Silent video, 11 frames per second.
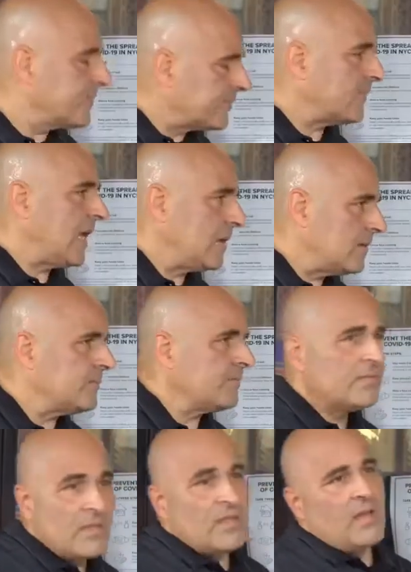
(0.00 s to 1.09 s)
And that's why we've
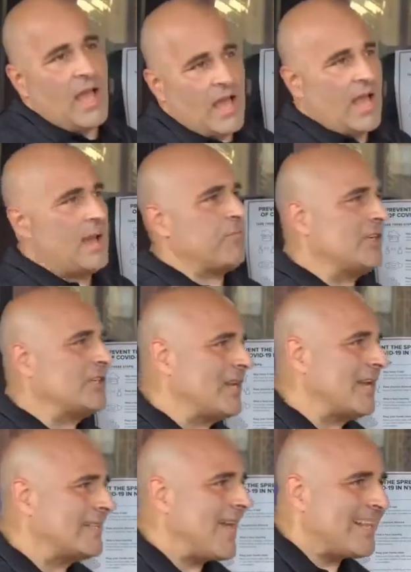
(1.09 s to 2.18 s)
been doing that. Business. Ah, I
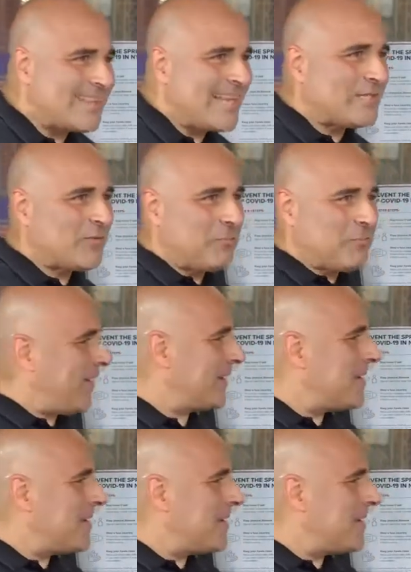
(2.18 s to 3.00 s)
appreciate that. Thanks for the plug.